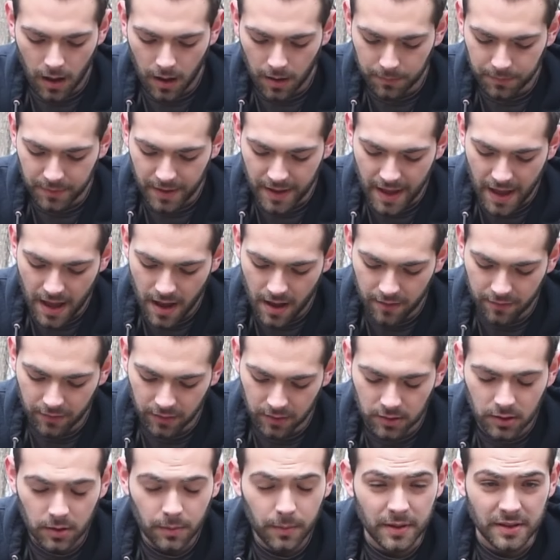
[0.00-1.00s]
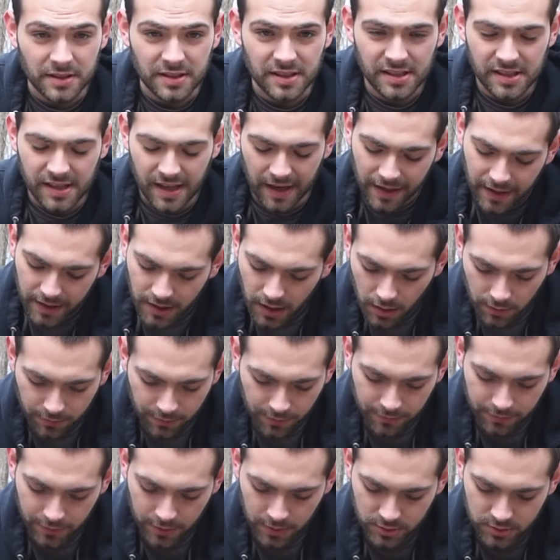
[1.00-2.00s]
They have a little bit skinnier of
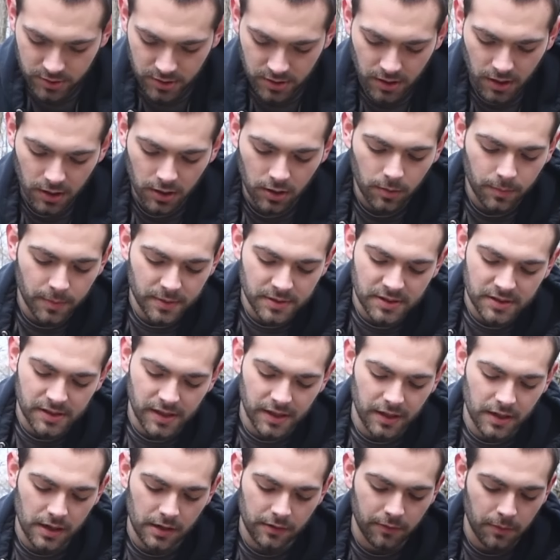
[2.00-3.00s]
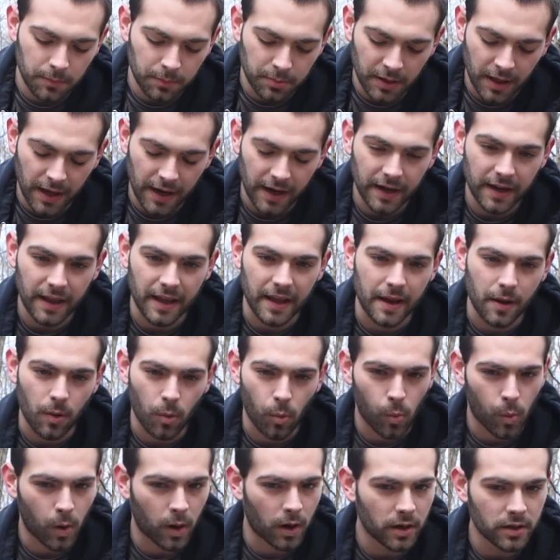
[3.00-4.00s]
a version, a little bit skinnier of a blade. It
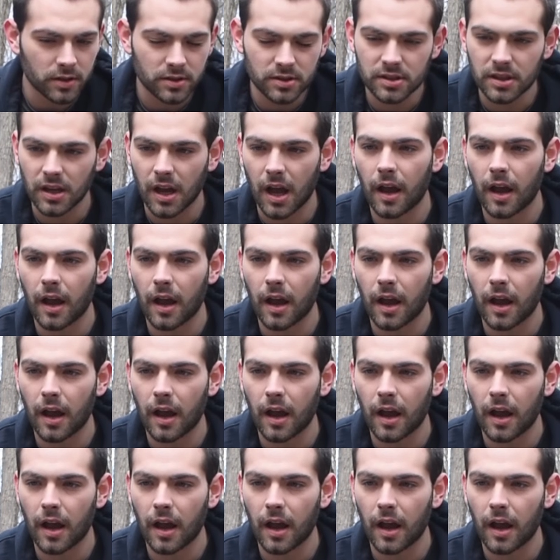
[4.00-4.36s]
works.